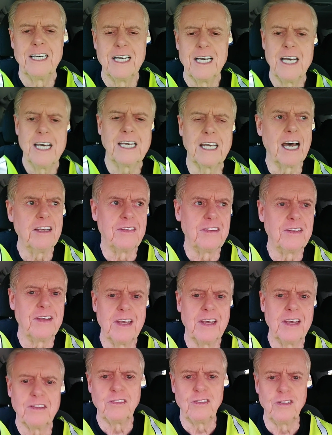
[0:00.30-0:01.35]
Hey guys,
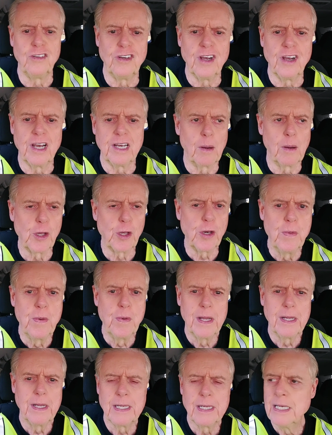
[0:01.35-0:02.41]
it's JW.
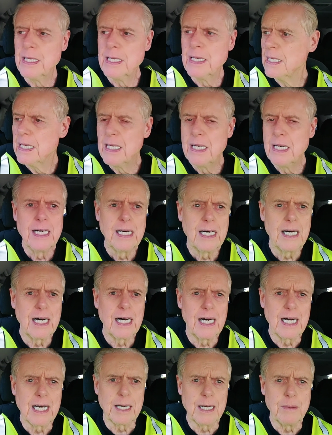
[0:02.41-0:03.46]

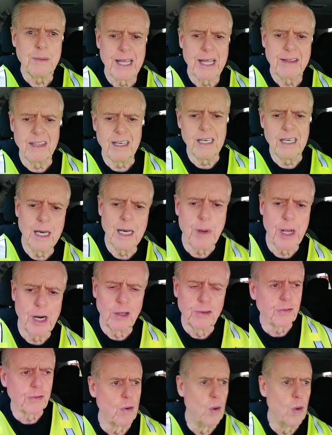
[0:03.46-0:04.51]
I'm at the middle
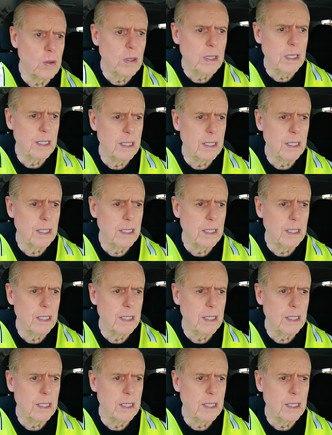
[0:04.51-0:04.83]
school